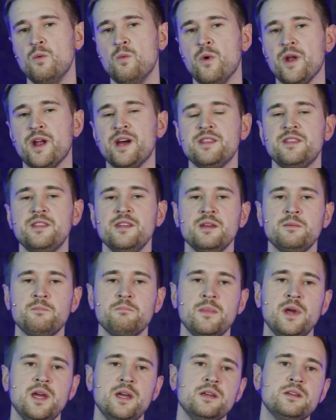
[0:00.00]
What I think
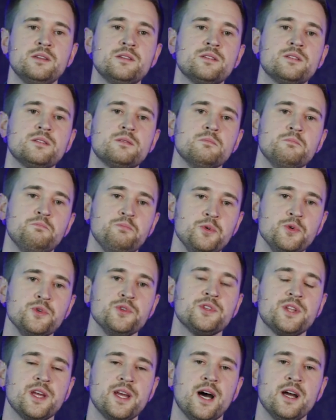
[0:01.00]
makes
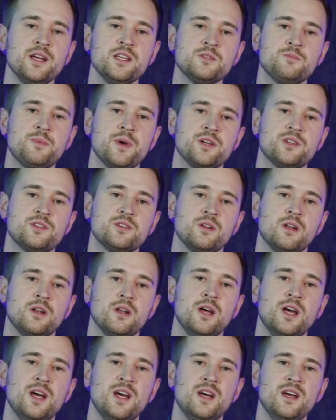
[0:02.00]
boost.ai
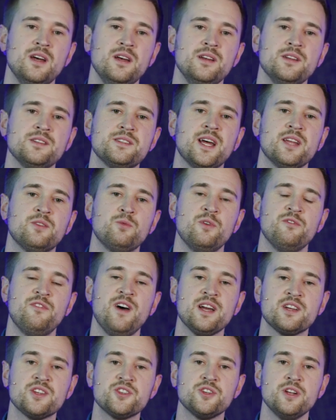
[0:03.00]
special is that we've
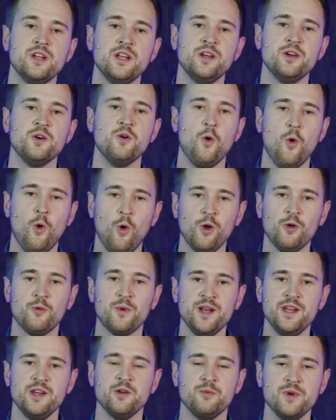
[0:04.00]
actually
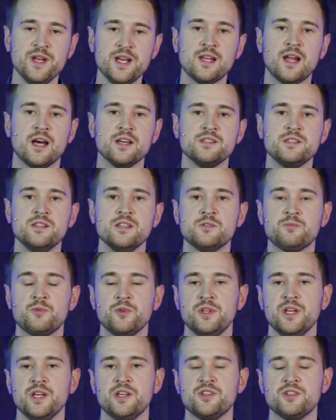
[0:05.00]
already realized these
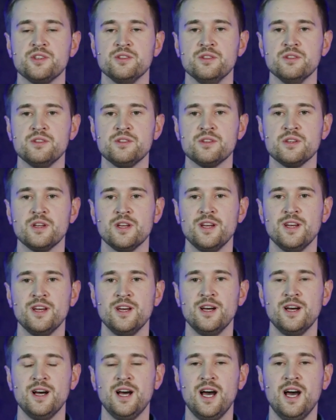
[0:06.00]
predictions,
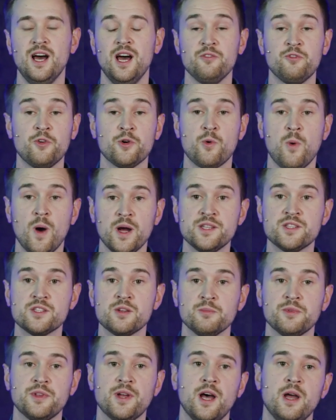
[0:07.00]
and for quite
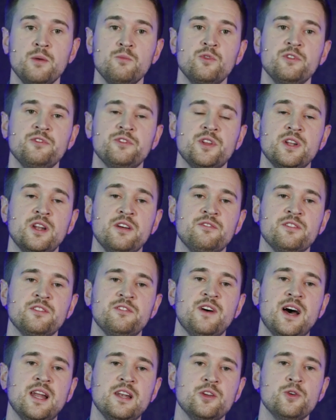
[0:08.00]
some time we've
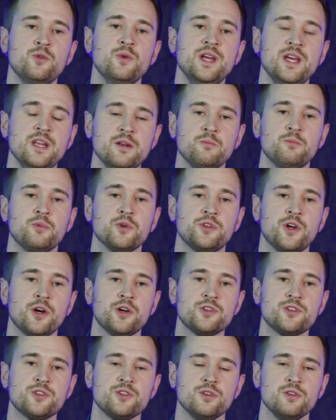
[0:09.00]
delivered value in
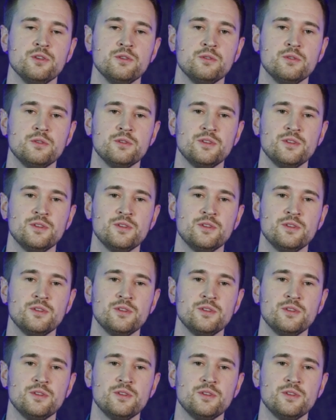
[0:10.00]
production.